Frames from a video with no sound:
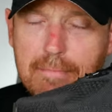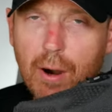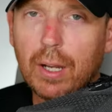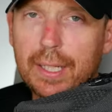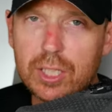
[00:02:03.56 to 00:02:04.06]

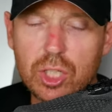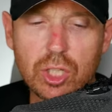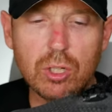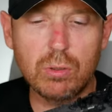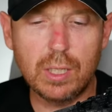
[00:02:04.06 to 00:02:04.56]
mileage
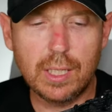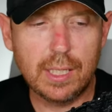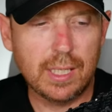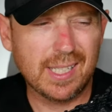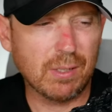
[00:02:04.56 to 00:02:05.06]
shoe,
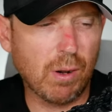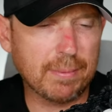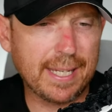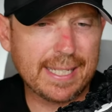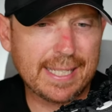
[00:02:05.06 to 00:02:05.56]
so
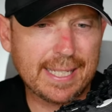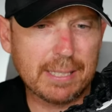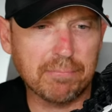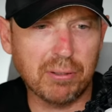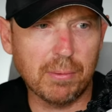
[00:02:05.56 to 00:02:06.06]
I'm guessing
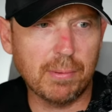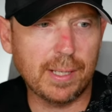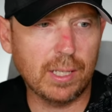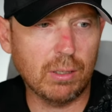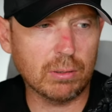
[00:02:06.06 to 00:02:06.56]
it's
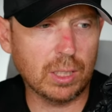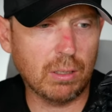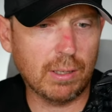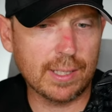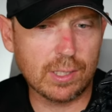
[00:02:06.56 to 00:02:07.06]
probably along the
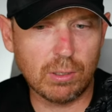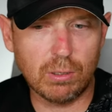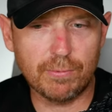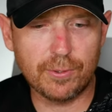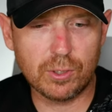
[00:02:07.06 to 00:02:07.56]
lines
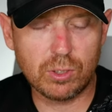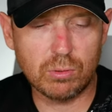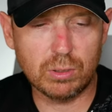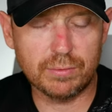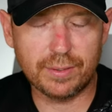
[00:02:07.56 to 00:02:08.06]
of your
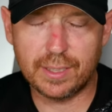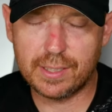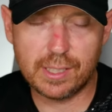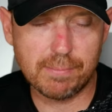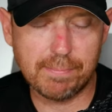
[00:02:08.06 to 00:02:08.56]
sort of, and
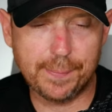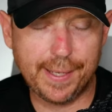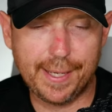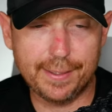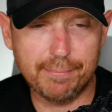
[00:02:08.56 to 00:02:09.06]
this is a
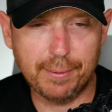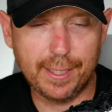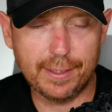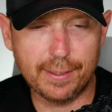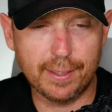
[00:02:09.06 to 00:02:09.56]
bad,
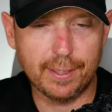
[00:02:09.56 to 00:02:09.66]
bad,